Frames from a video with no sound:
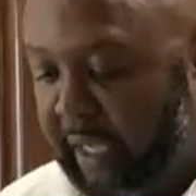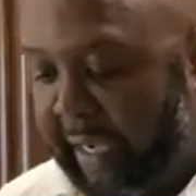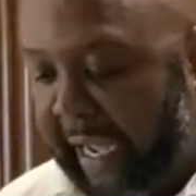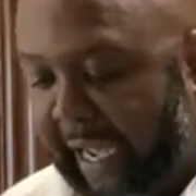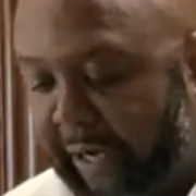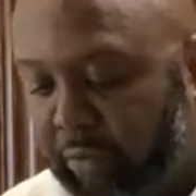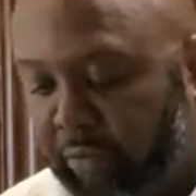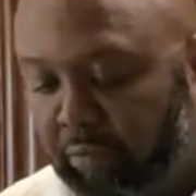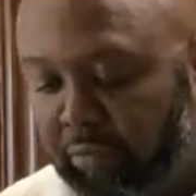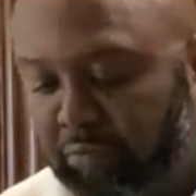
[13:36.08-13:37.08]
Now I don't
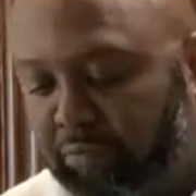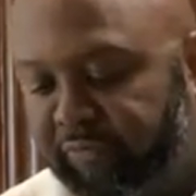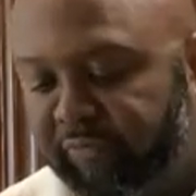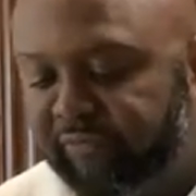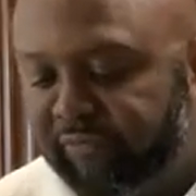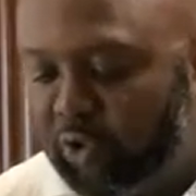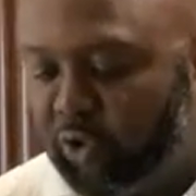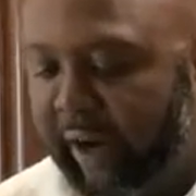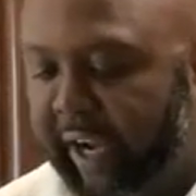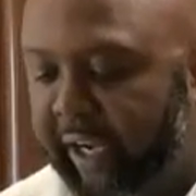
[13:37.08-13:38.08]

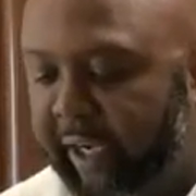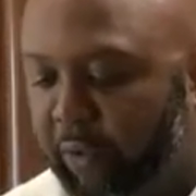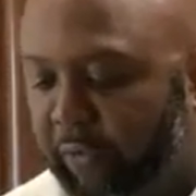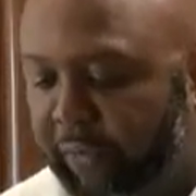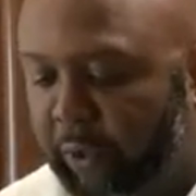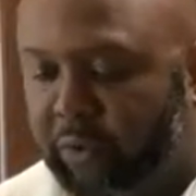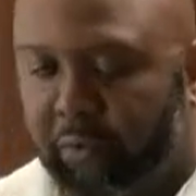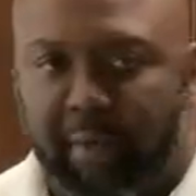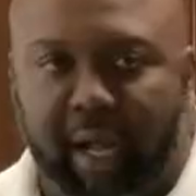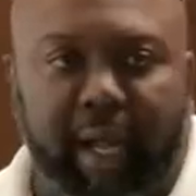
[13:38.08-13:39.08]
drain or filter
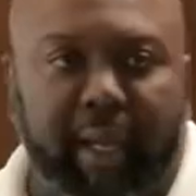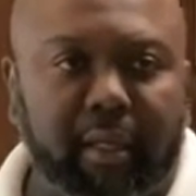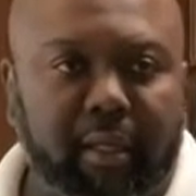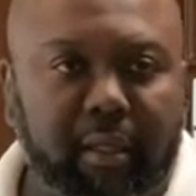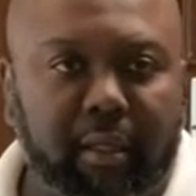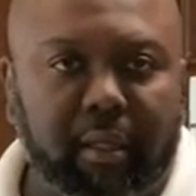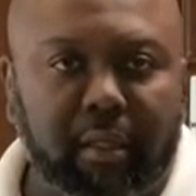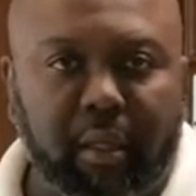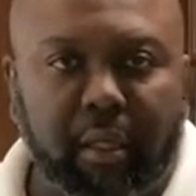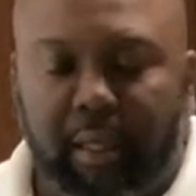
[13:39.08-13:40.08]
my
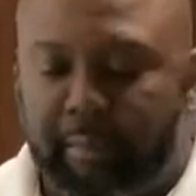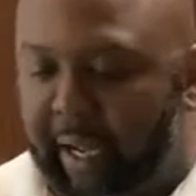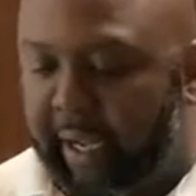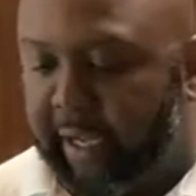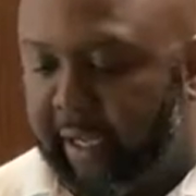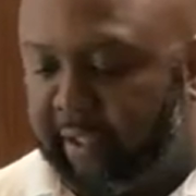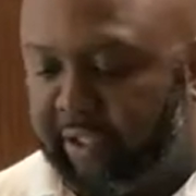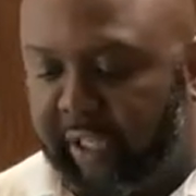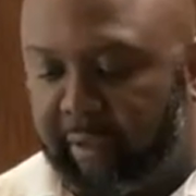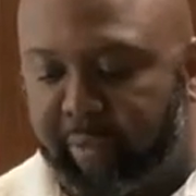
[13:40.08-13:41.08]

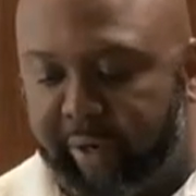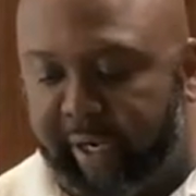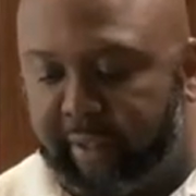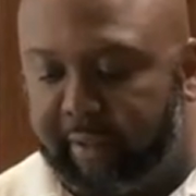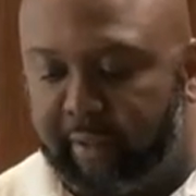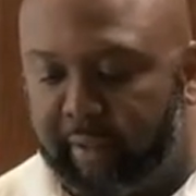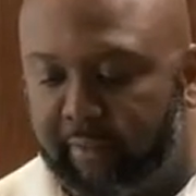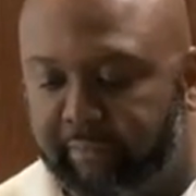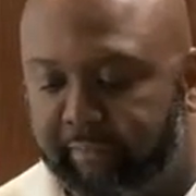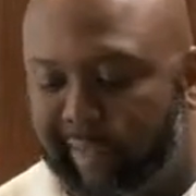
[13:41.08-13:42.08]
chicken breast.
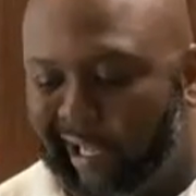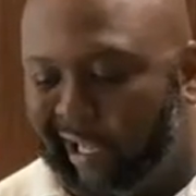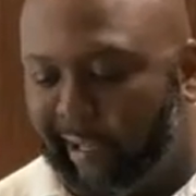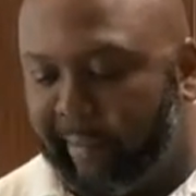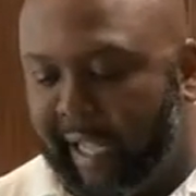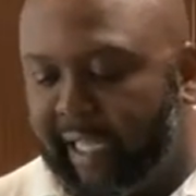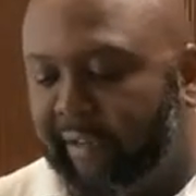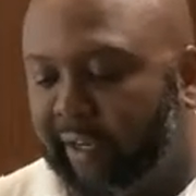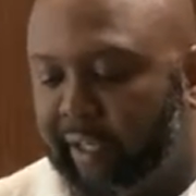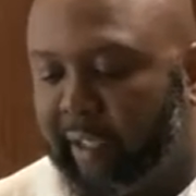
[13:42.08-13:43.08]
I leave
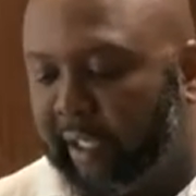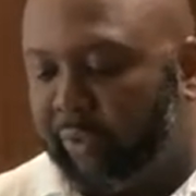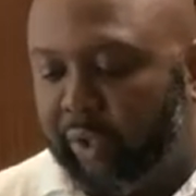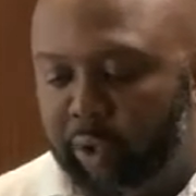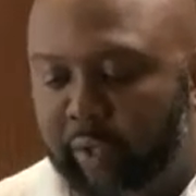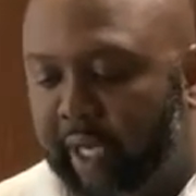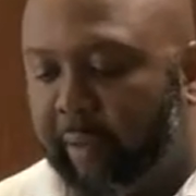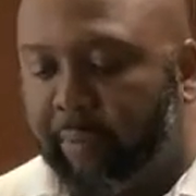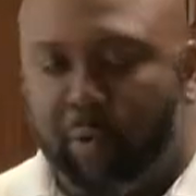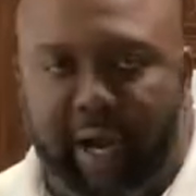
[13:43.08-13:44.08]
it in the liquid. You can
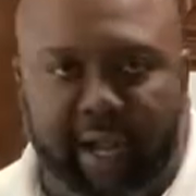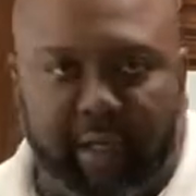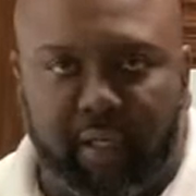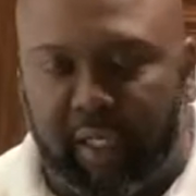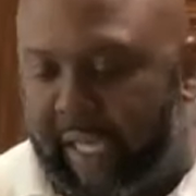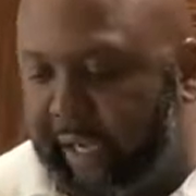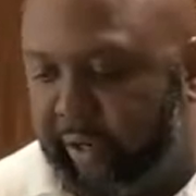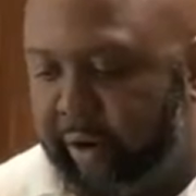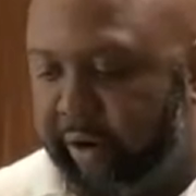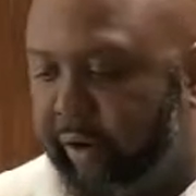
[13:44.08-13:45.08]
pour it out in a
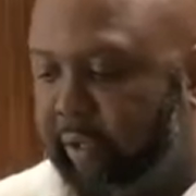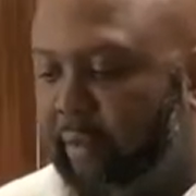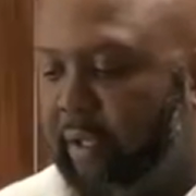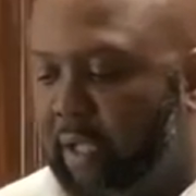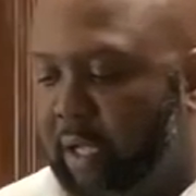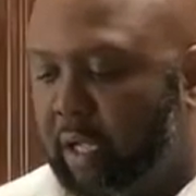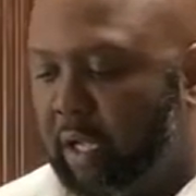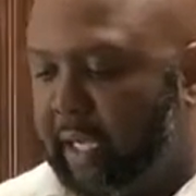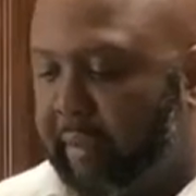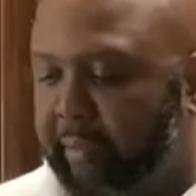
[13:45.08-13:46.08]
colander and all
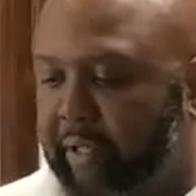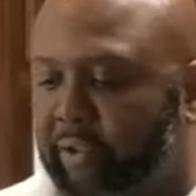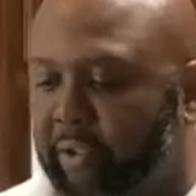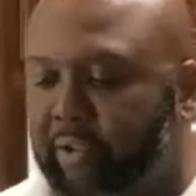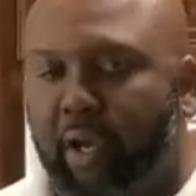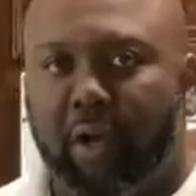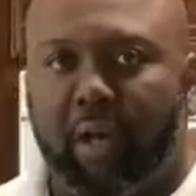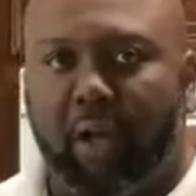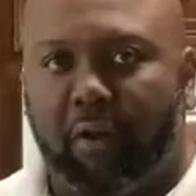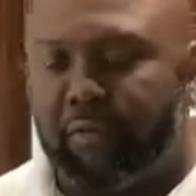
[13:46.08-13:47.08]
that, make sure it's
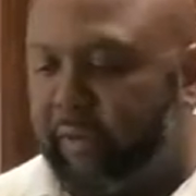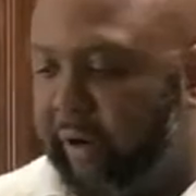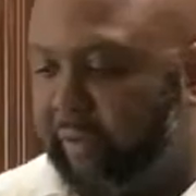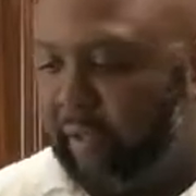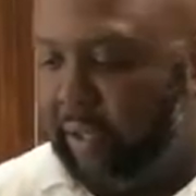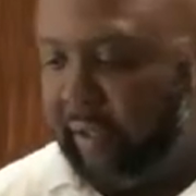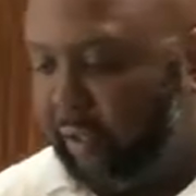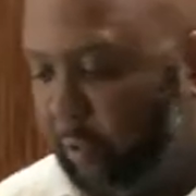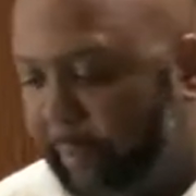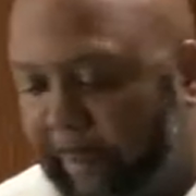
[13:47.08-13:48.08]
all off, no
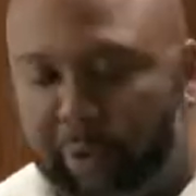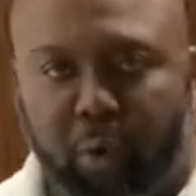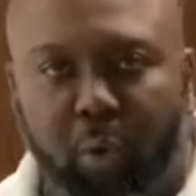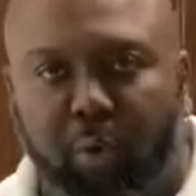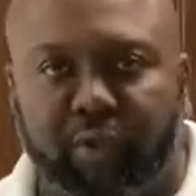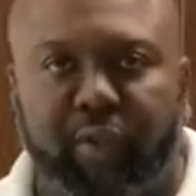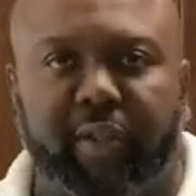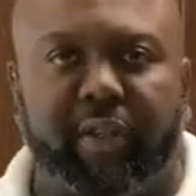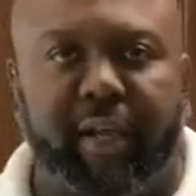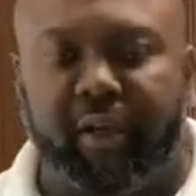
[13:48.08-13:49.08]
peppercorns or
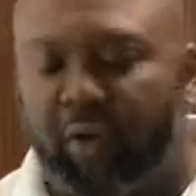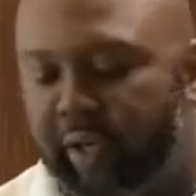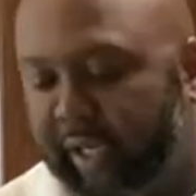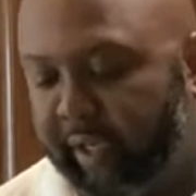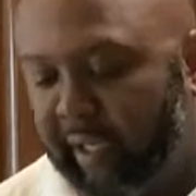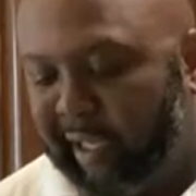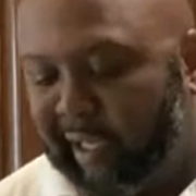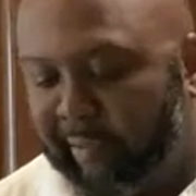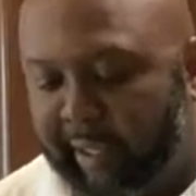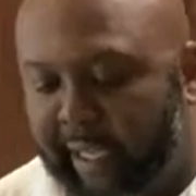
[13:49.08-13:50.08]
anything on it.
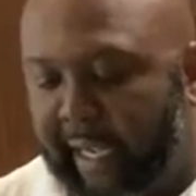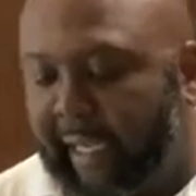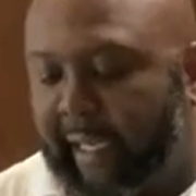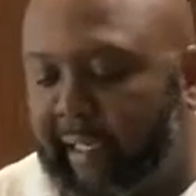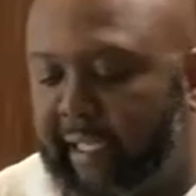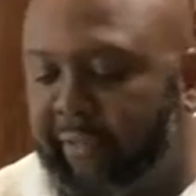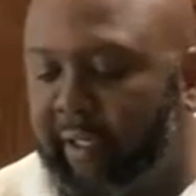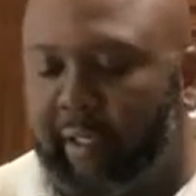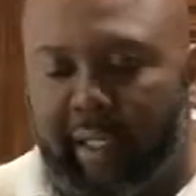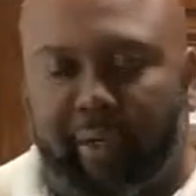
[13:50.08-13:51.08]
But I kind of leave it
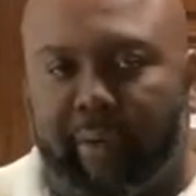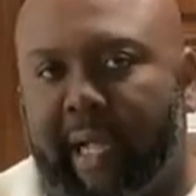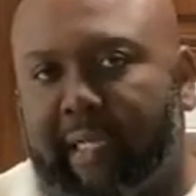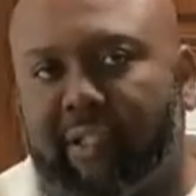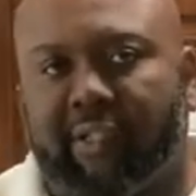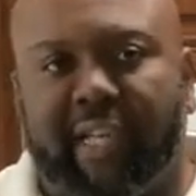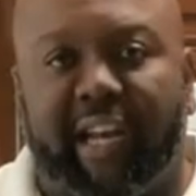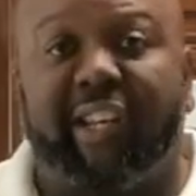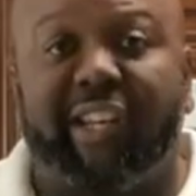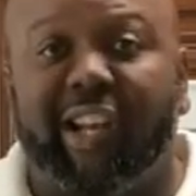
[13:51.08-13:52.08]
in liquid, and I can just kind
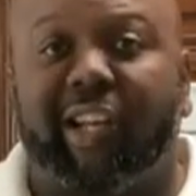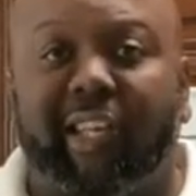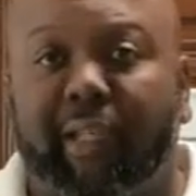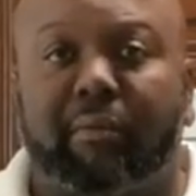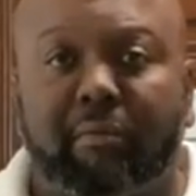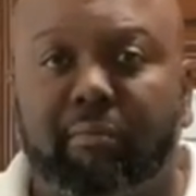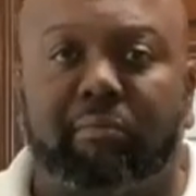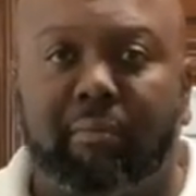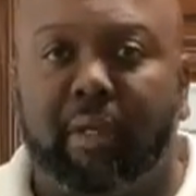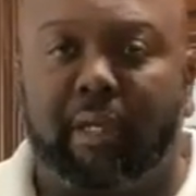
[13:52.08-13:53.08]
of dunk it
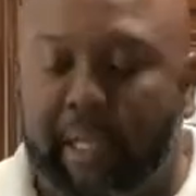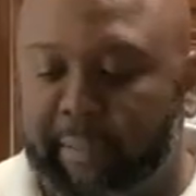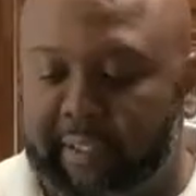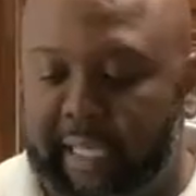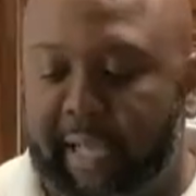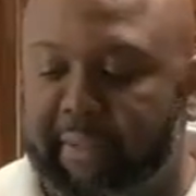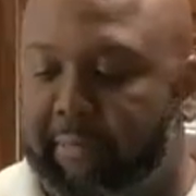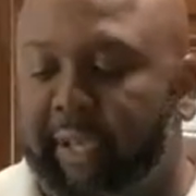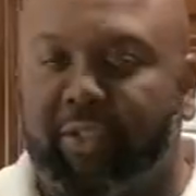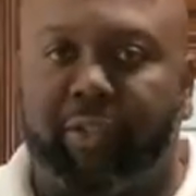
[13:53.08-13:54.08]
a couple of times to
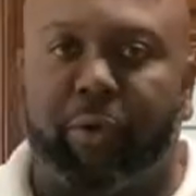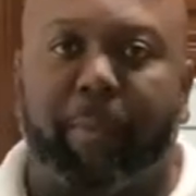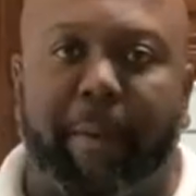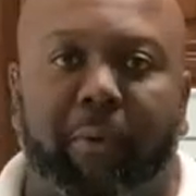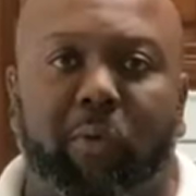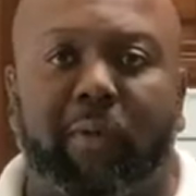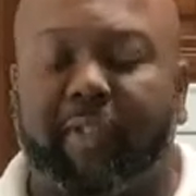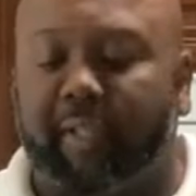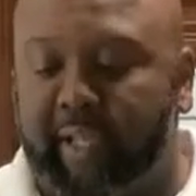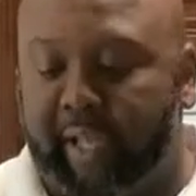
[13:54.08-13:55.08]
make sure no peppercorns or
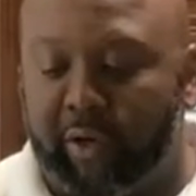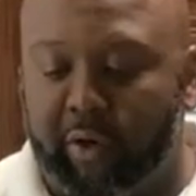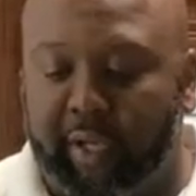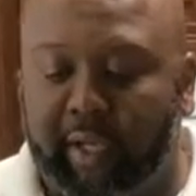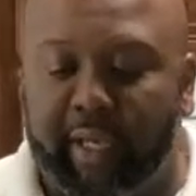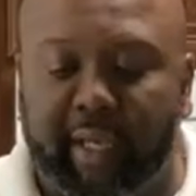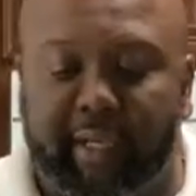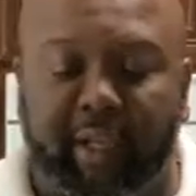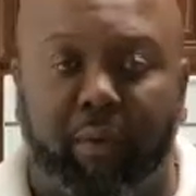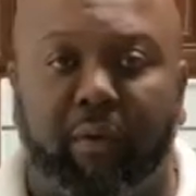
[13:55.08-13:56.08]
anything on it.
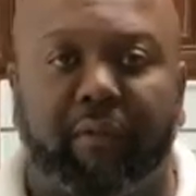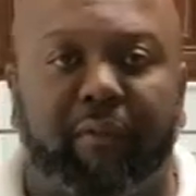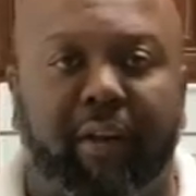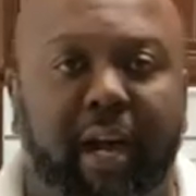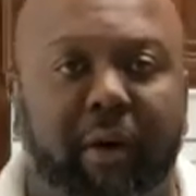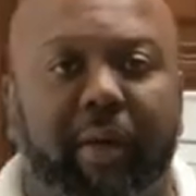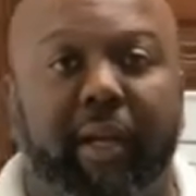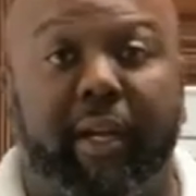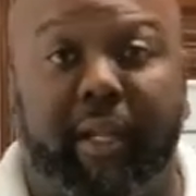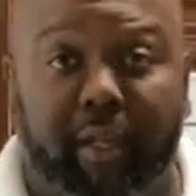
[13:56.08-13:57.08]
Then we'll flour it
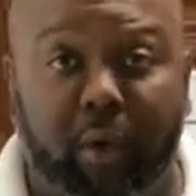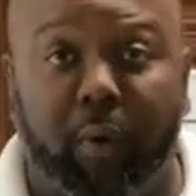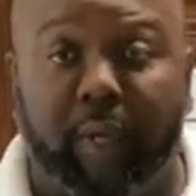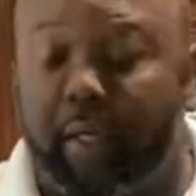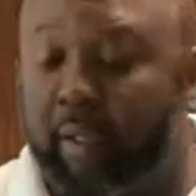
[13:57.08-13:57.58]
and then go in.